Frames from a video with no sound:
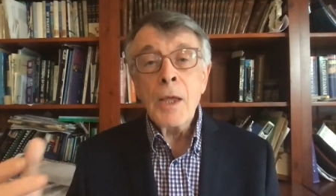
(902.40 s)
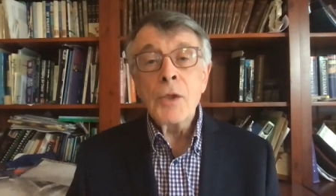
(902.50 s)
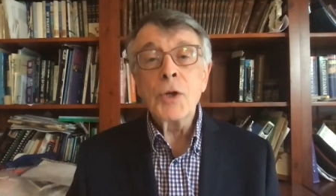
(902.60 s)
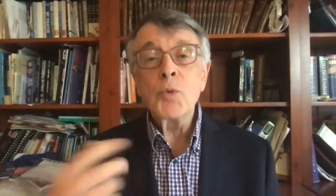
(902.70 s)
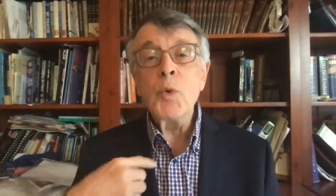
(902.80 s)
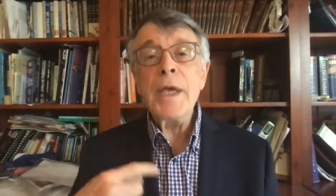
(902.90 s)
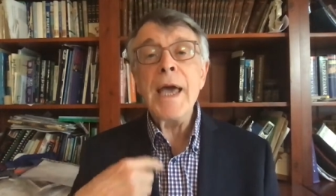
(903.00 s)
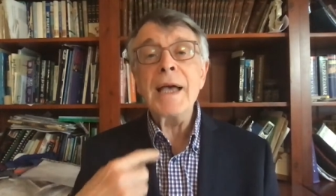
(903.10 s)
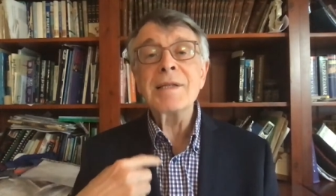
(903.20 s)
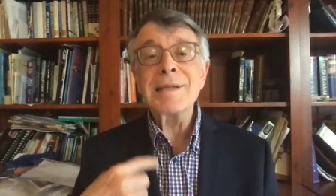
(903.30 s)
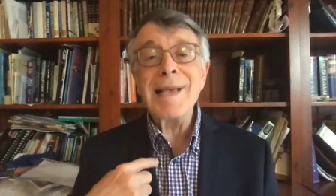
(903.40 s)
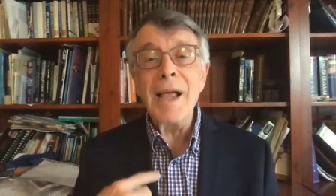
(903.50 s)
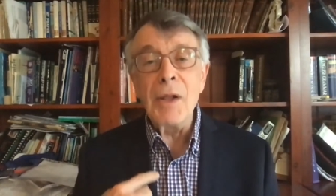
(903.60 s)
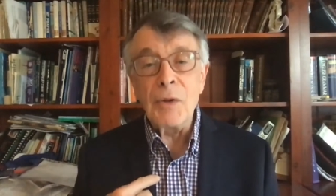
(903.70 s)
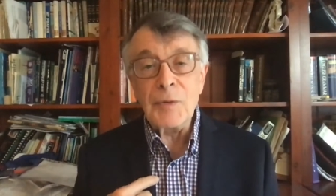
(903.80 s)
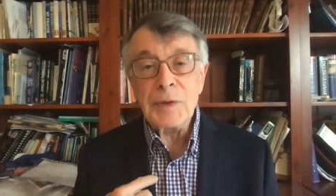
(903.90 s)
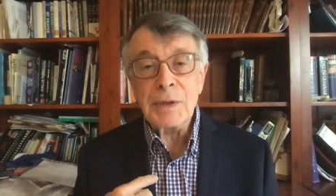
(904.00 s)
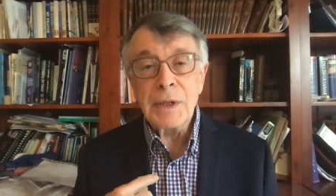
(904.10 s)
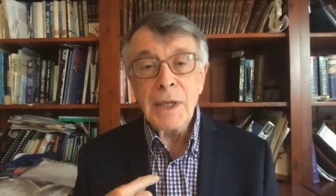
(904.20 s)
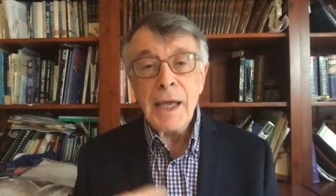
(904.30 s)
that we
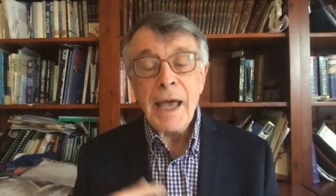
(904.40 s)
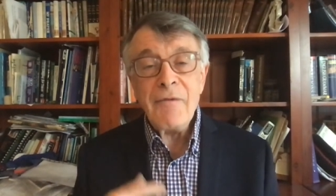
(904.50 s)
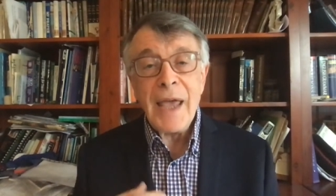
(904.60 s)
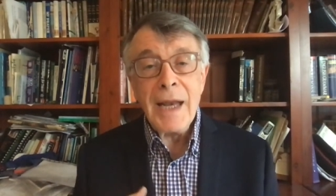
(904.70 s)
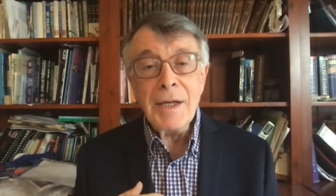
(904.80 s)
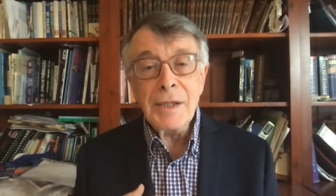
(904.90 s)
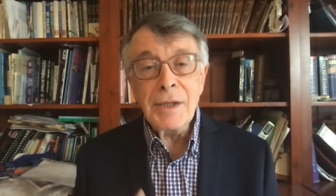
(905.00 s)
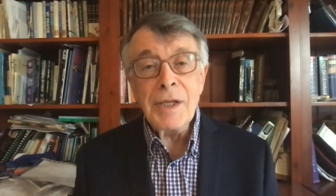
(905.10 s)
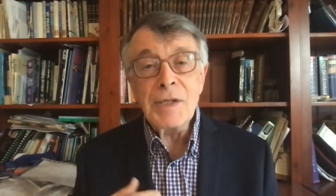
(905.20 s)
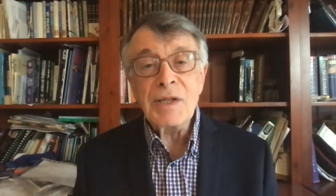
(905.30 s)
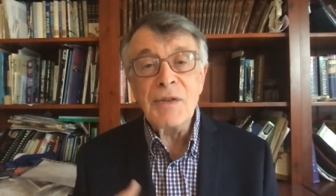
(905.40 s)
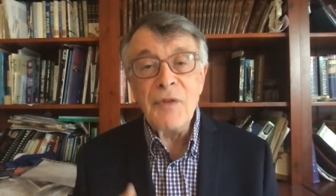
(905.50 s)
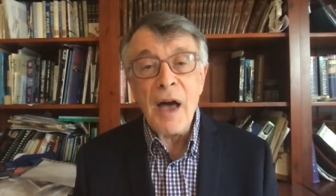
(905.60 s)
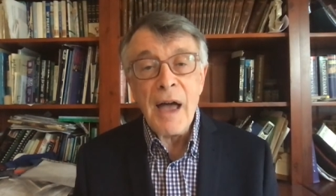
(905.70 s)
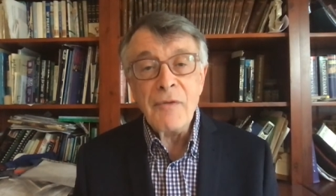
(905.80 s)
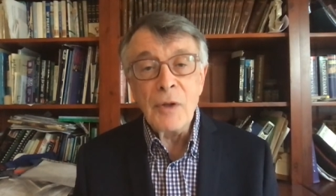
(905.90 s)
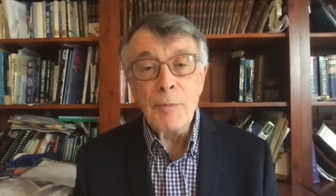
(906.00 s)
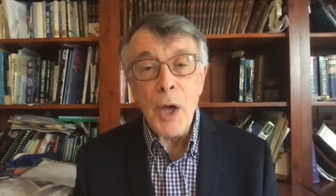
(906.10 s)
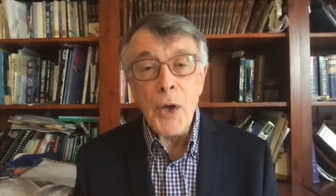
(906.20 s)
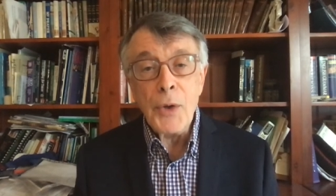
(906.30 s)
ourselves have entered this survival
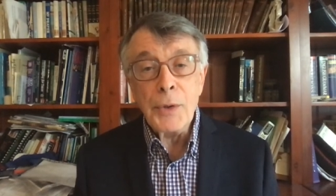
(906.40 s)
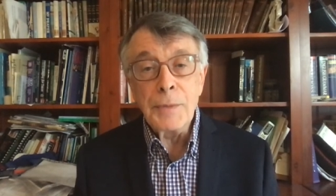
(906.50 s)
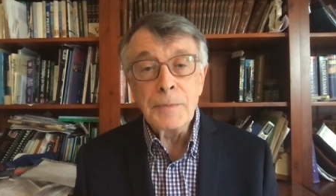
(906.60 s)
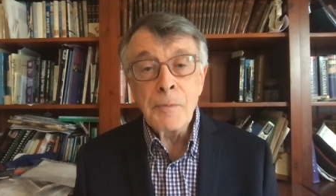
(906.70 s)
mode,